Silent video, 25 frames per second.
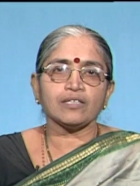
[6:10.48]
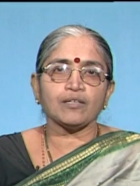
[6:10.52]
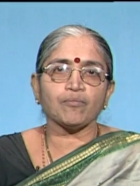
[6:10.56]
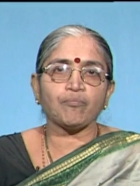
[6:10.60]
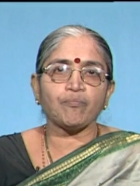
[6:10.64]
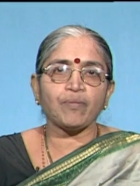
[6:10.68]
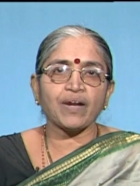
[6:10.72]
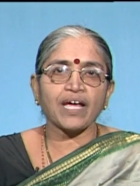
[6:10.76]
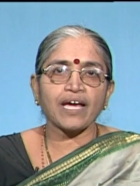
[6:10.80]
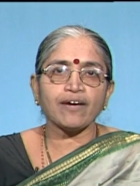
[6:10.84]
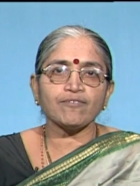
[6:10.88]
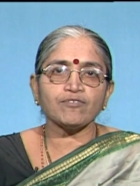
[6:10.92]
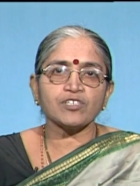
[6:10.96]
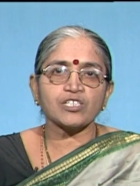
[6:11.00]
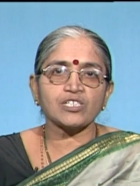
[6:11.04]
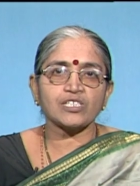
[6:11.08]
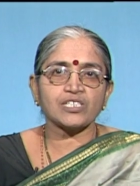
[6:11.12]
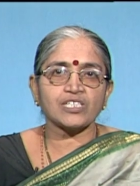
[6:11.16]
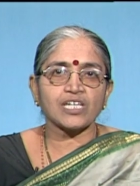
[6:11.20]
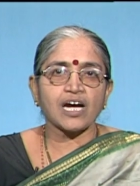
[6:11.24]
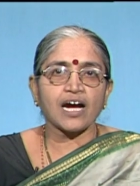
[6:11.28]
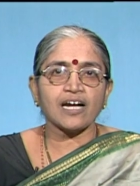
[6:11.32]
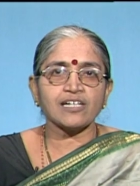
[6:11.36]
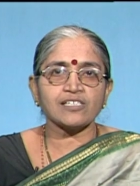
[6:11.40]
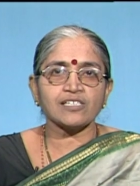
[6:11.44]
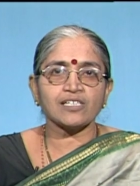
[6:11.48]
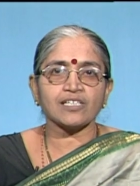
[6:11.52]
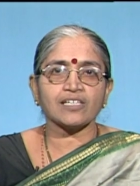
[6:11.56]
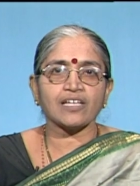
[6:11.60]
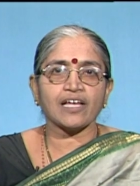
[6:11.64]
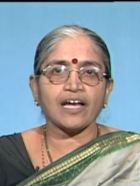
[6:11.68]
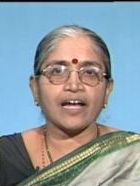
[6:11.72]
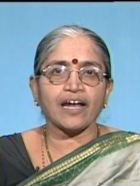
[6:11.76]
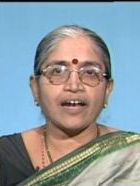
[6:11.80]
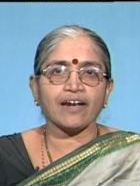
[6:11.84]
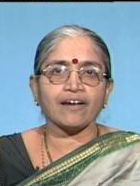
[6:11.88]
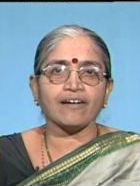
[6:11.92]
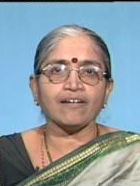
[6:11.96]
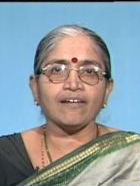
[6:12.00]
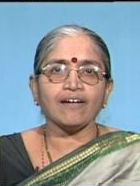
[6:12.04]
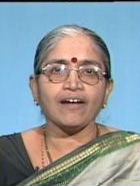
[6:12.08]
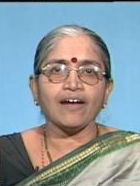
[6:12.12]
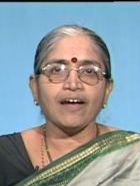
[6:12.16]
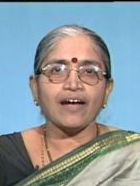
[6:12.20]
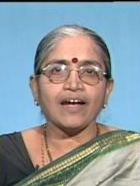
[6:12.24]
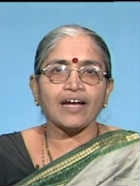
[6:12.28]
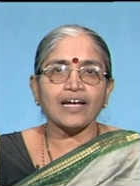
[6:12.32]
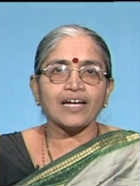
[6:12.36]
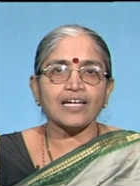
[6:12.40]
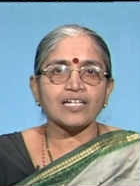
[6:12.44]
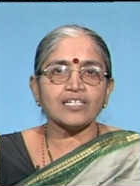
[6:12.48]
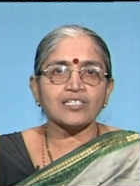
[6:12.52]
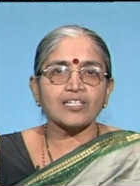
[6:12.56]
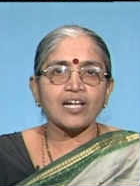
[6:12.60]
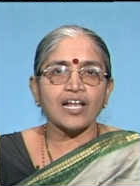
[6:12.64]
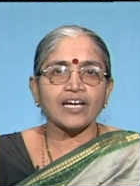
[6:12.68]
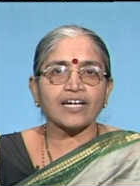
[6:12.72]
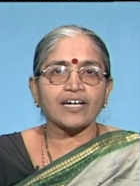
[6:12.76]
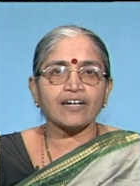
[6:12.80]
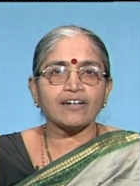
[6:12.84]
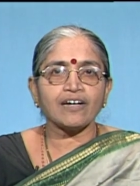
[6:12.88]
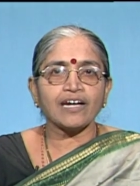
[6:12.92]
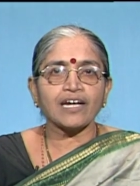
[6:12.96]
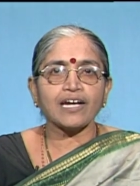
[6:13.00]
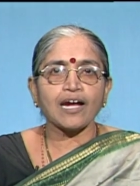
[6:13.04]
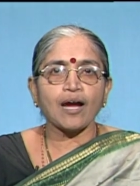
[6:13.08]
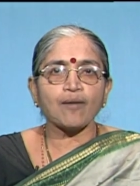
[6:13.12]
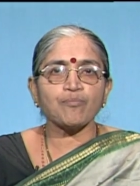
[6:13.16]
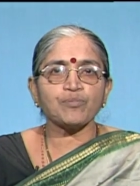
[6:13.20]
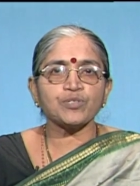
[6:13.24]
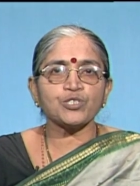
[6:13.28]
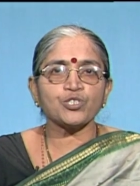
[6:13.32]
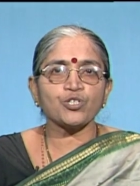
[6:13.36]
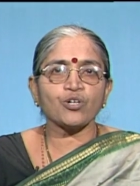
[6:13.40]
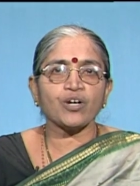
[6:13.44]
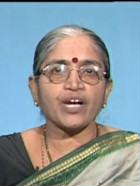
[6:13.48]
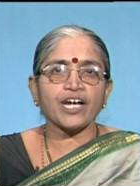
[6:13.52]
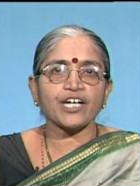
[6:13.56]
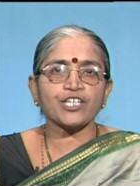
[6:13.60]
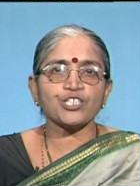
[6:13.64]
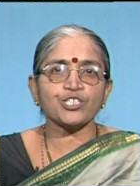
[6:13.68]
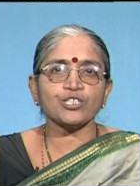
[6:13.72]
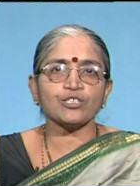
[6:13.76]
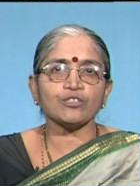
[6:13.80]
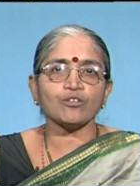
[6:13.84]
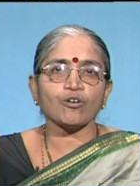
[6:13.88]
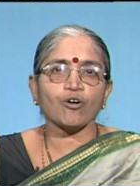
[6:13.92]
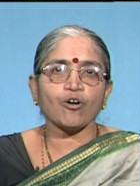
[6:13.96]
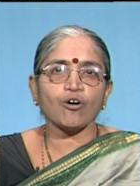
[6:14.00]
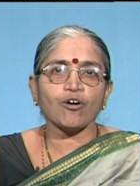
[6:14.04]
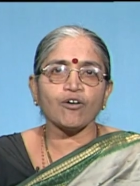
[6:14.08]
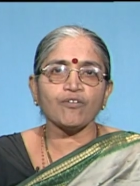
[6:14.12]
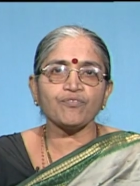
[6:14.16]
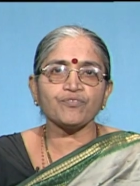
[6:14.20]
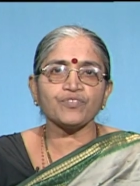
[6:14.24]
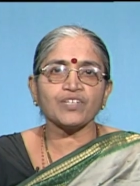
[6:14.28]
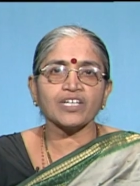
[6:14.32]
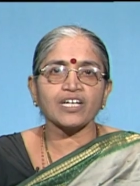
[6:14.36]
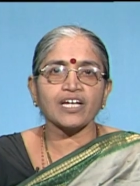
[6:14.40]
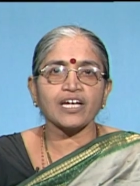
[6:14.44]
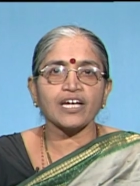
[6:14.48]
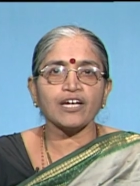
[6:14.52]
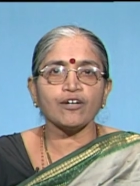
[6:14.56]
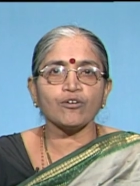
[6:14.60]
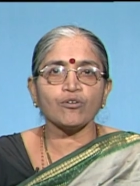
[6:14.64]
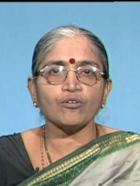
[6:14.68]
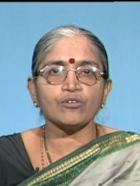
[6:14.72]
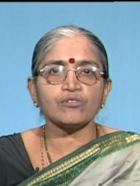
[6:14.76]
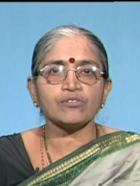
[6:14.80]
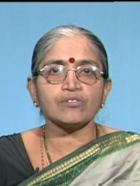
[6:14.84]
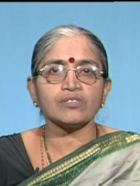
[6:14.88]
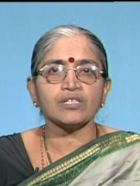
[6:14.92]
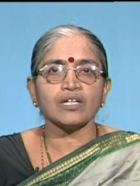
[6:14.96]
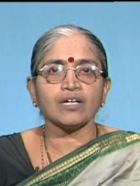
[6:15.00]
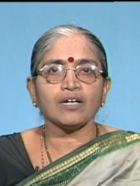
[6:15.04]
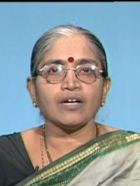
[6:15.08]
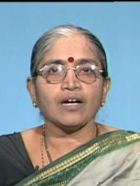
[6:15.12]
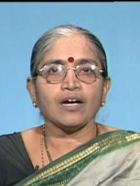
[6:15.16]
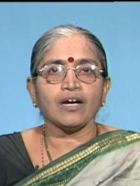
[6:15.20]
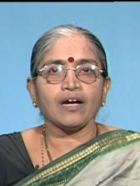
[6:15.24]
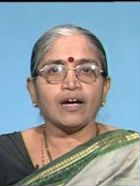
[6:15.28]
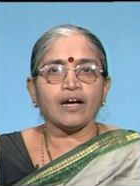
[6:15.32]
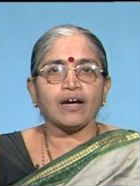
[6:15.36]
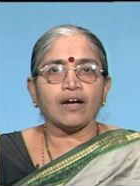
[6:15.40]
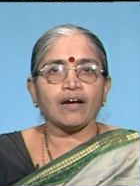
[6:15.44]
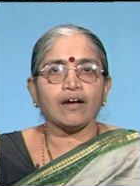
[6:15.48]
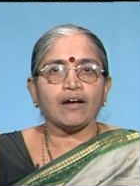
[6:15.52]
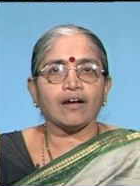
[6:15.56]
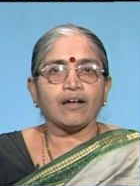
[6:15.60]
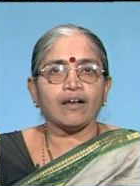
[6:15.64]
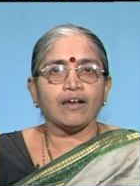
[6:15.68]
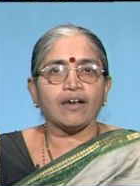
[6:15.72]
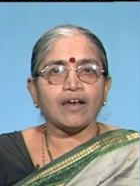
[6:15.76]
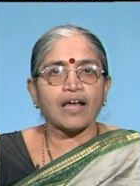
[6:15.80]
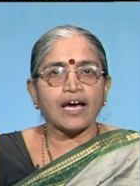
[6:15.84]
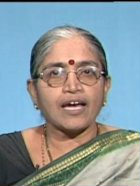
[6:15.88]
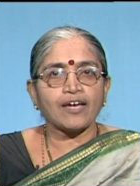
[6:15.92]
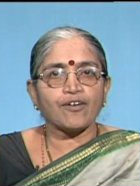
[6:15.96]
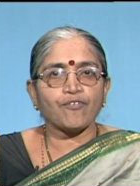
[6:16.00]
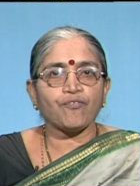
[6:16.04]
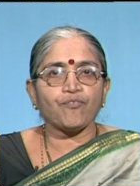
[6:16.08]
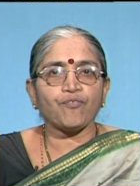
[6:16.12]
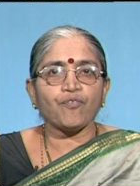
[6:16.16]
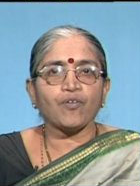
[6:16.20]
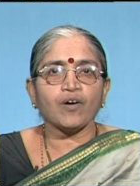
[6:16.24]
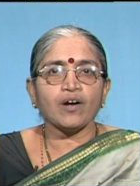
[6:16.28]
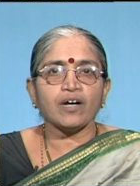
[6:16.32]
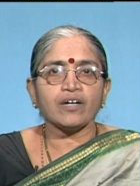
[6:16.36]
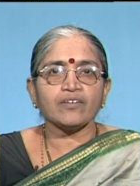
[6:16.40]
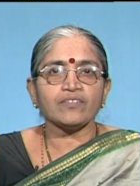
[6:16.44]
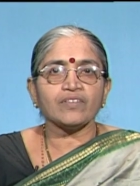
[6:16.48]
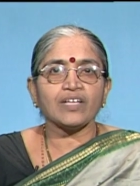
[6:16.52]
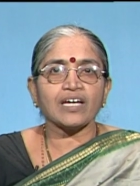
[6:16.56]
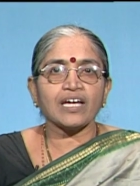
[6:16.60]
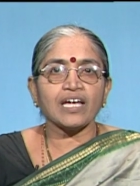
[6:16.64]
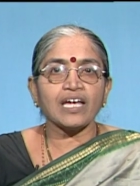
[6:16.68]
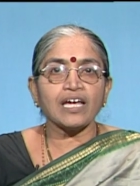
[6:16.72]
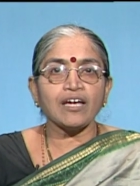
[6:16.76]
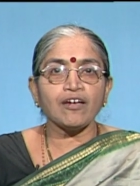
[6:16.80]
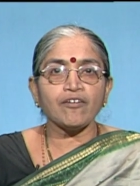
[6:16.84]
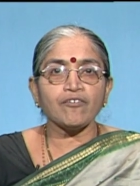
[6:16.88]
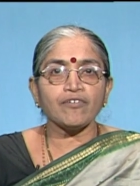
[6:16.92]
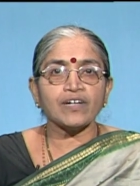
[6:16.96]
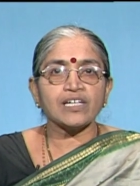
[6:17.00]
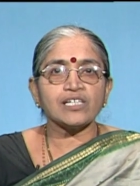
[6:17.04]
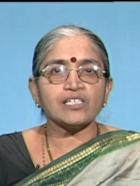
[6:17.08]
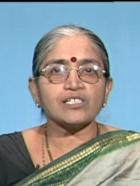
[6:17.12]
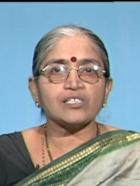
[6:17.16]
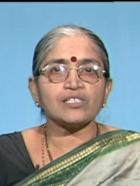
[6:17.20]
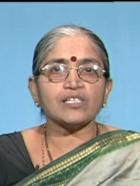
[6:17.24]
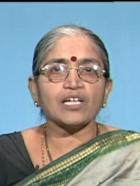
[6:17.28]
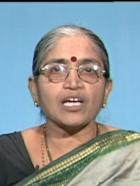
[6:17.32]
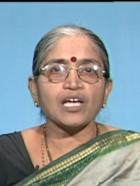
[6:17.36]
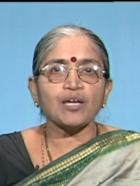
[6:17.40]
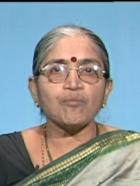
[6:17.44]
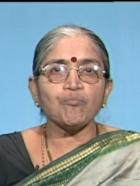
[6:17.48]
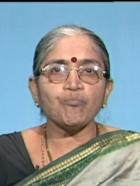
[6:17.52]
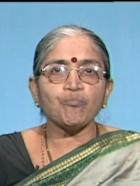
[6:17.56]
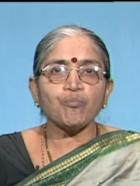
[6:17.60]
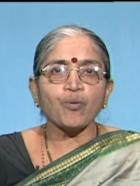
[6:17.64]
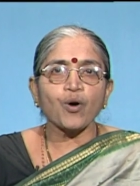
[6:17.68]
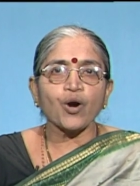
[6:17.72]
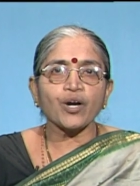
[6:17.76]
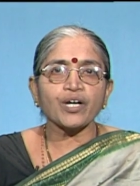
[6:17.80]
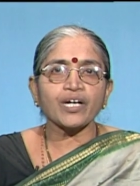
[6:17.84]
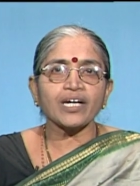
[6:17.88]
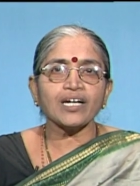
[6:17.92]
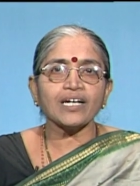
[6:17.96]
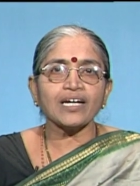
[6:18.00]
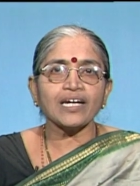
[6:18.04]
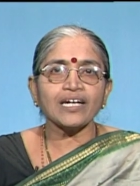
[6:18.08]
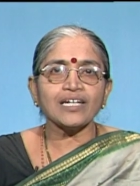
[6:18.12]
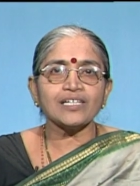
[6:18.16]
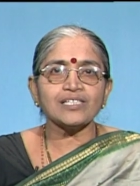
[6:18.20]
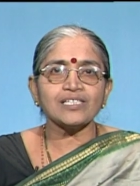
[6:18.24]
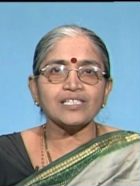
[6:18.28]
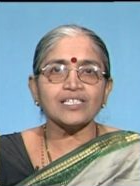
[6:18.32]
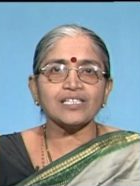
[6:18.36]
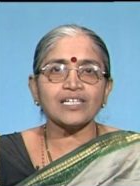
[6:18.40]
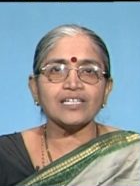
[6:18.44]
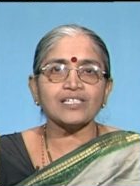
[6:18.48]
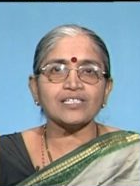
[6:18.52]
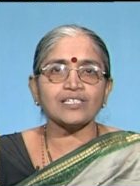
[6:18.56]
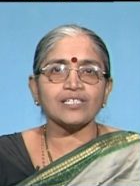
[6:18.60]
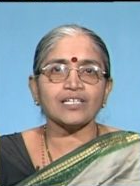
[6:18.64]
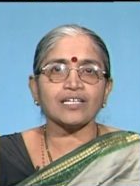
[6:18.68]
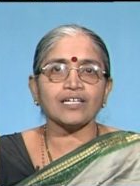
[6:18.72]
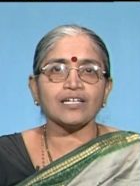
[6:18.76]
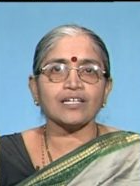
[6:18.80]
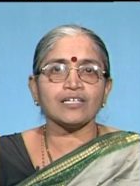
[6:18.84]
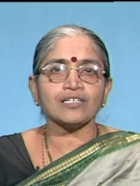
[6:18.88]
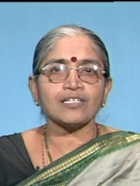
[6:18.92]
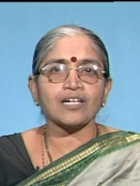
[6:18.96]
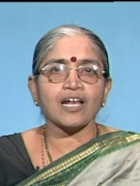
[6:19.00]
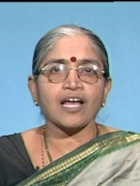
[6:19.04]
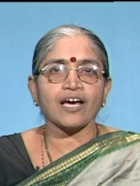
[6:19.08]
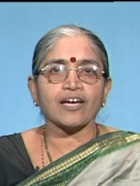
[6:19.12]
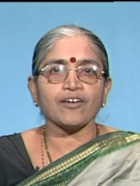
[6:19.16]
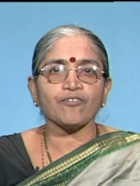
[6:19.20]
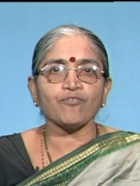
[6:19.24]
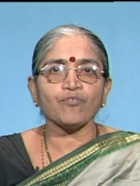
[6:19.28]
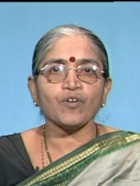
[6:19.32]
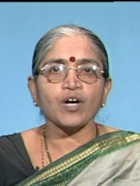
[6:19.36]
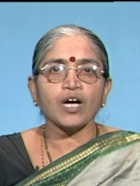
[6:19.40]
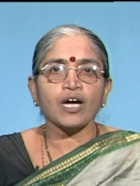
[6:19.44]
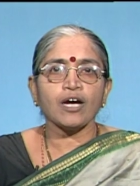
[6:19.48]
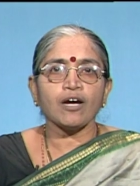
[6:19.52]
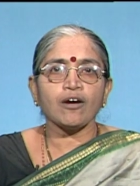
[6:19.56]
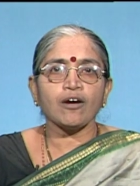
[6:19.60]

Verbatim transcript: The play which starts at the end is like a recapitulation of the hero's life, the events, the important incidents in his life